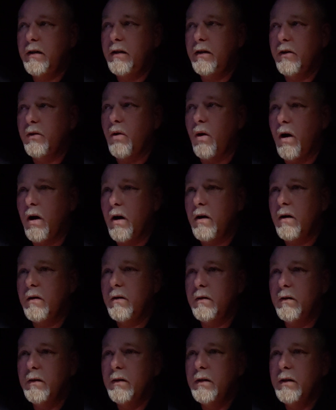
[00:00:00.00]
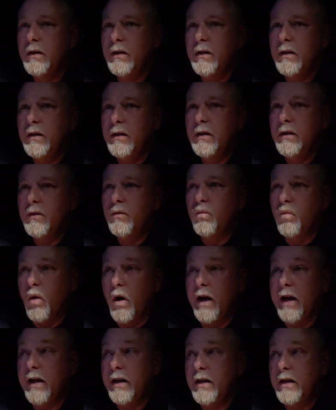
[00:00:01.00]
You are
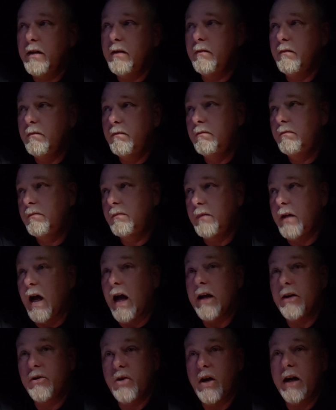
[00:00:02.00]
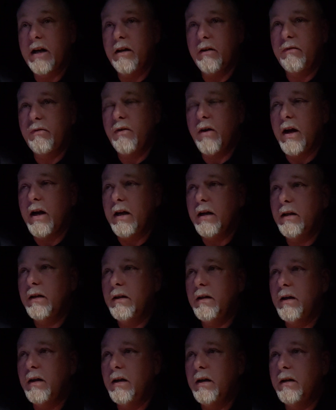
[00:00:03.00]
running contracted freight.
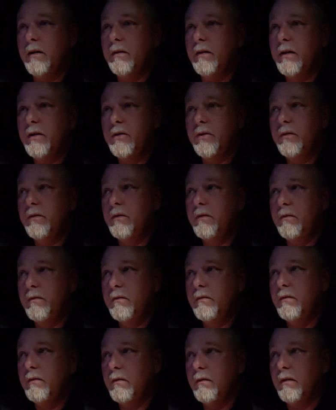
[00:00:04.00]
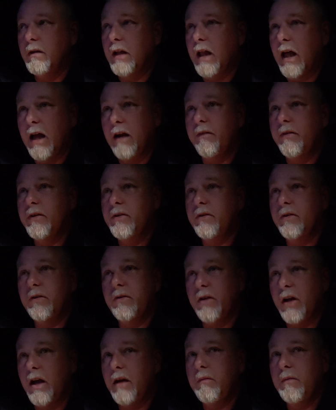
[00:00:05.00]
It's a lot of it's the
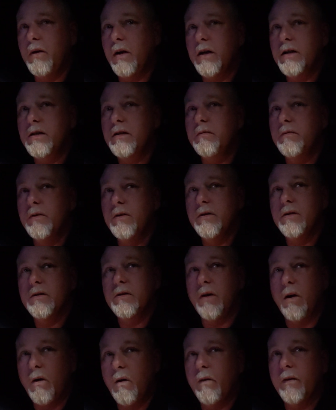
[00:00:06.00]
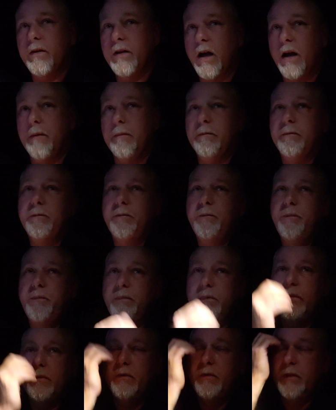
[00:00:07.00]
same customers all the time.
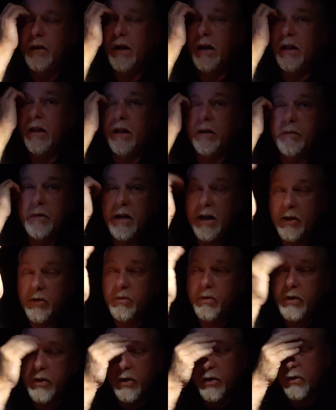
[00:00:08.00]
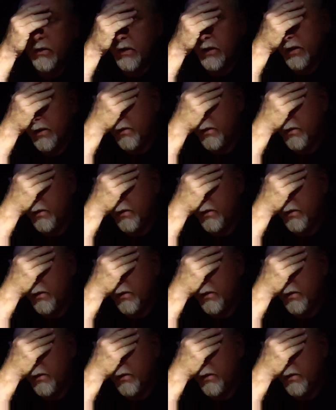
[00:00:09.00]
That's what you're doing.